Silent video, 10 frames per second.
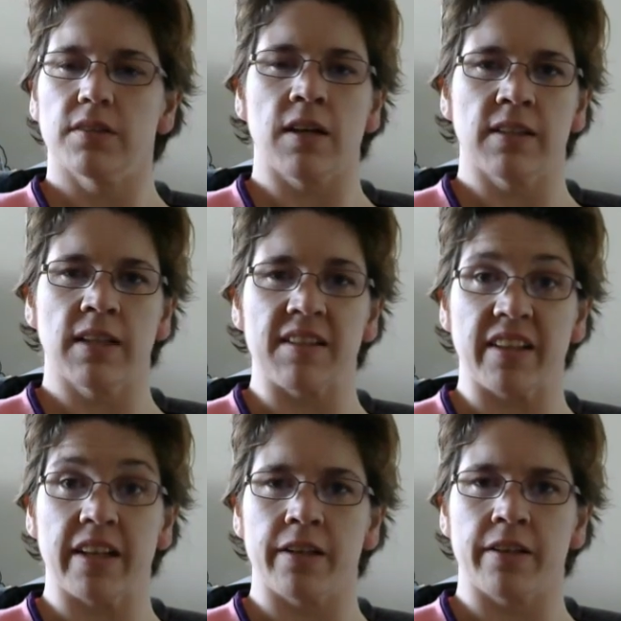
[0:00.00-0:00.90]
Let's
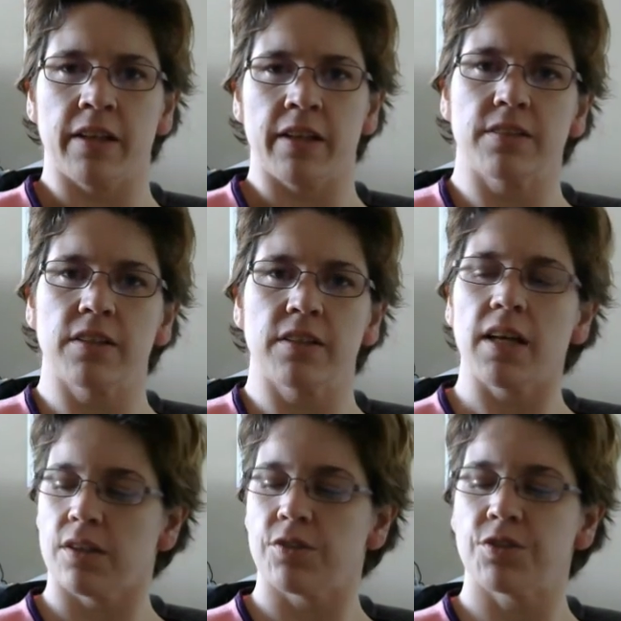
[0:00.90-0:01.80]
get it done.
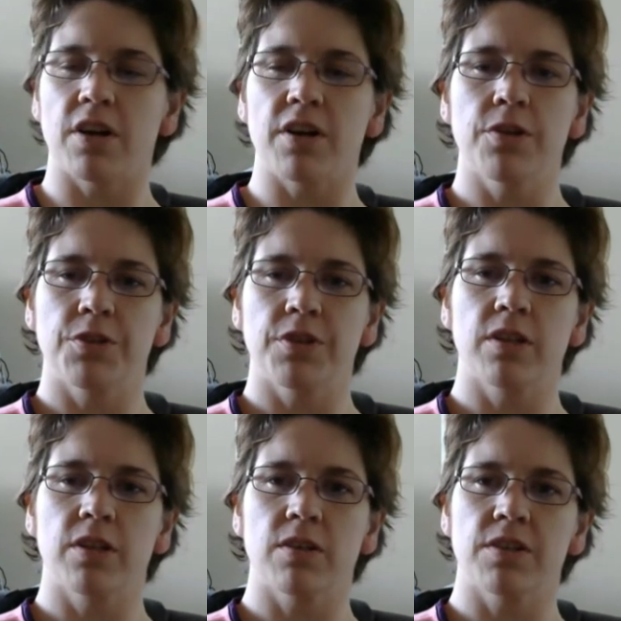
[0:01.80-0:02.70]
Start using
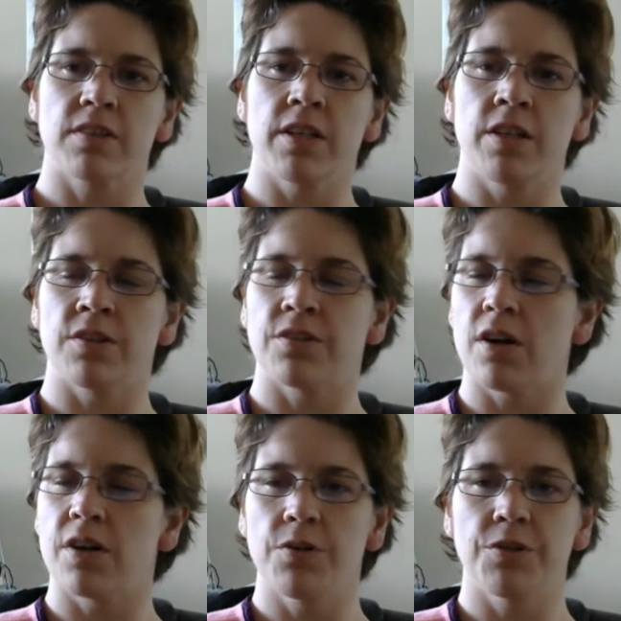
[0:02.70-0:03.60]

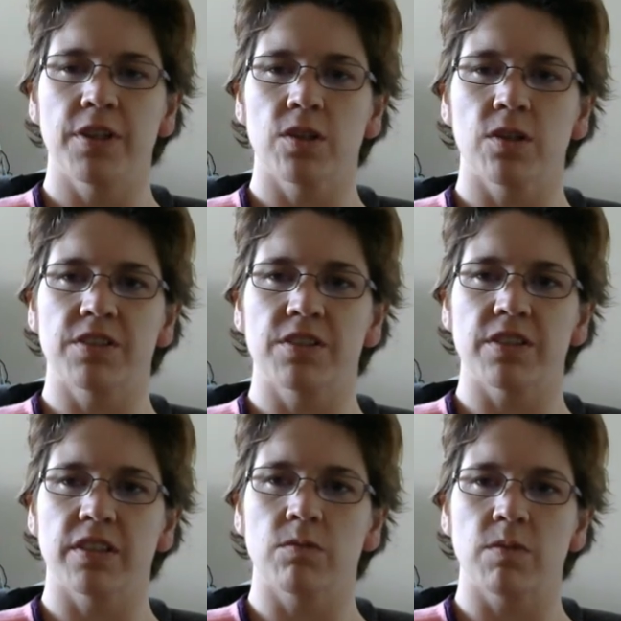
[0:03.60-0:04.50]
your
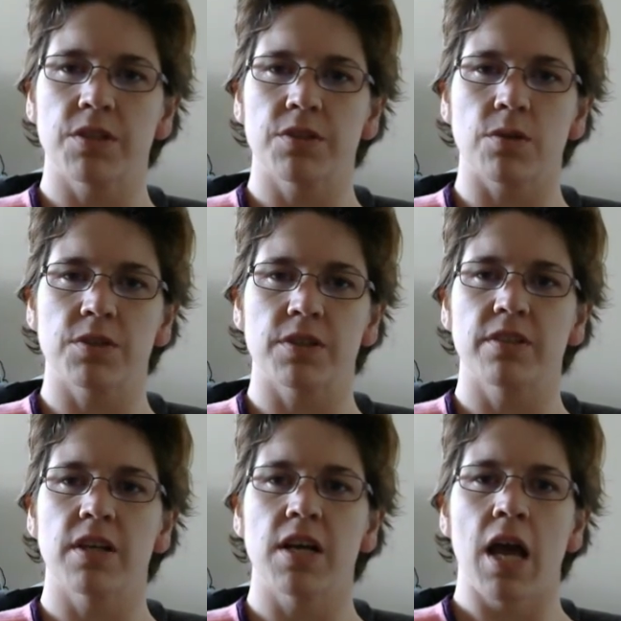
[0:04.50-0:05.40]
existing
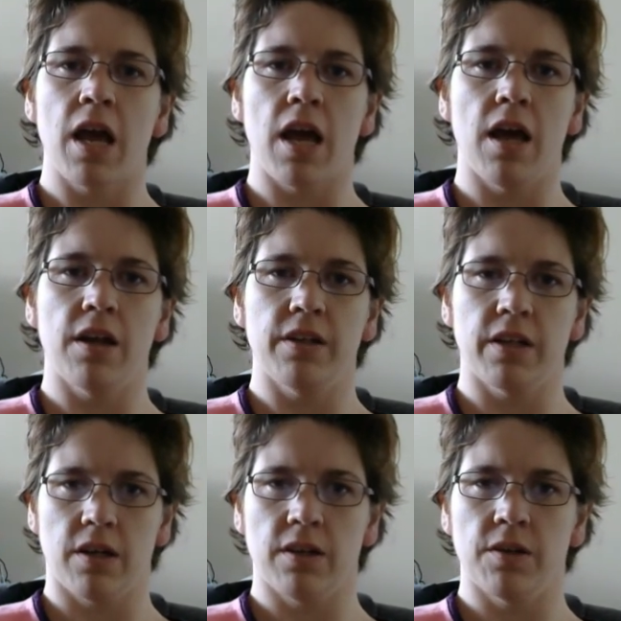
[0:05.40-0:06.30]
resources, and
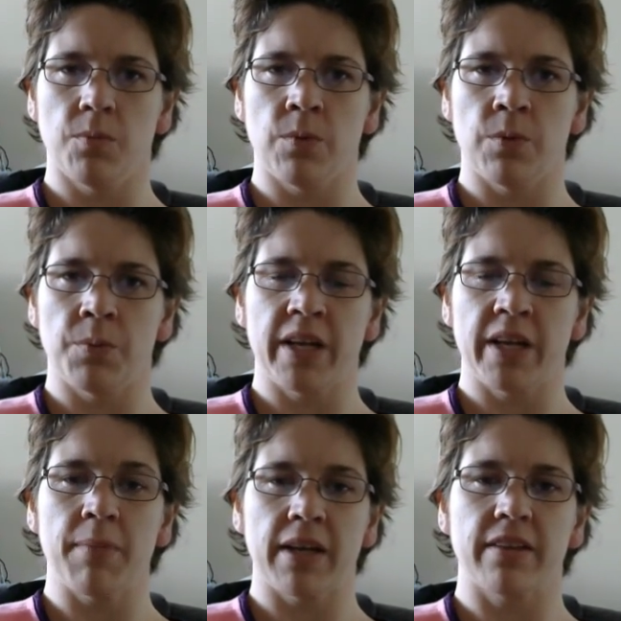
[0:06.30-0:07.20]
we
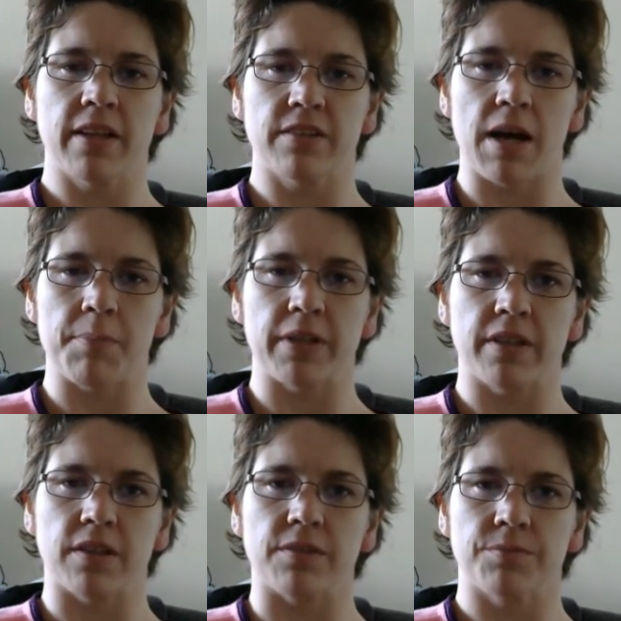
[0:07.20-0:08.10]
can make things happen
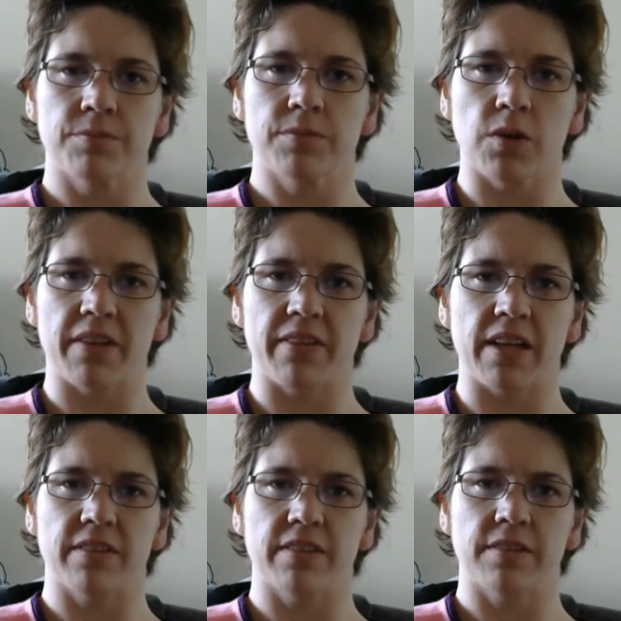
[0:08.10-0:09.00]
here. Okay,
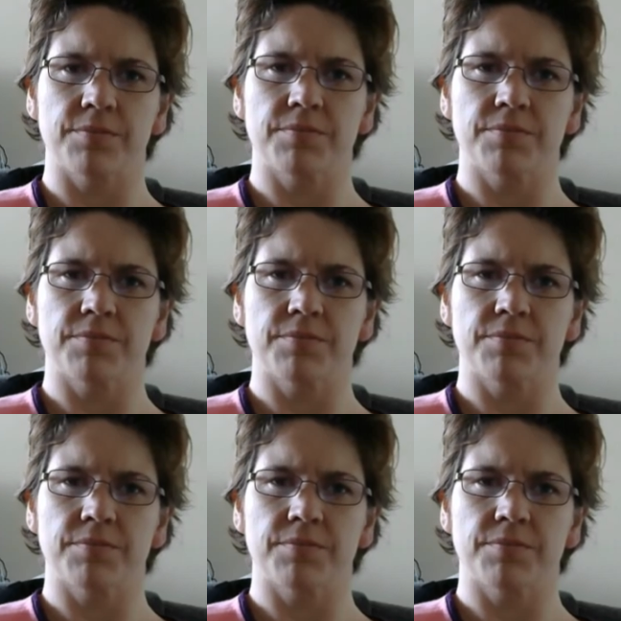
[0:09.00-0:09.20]
thanks.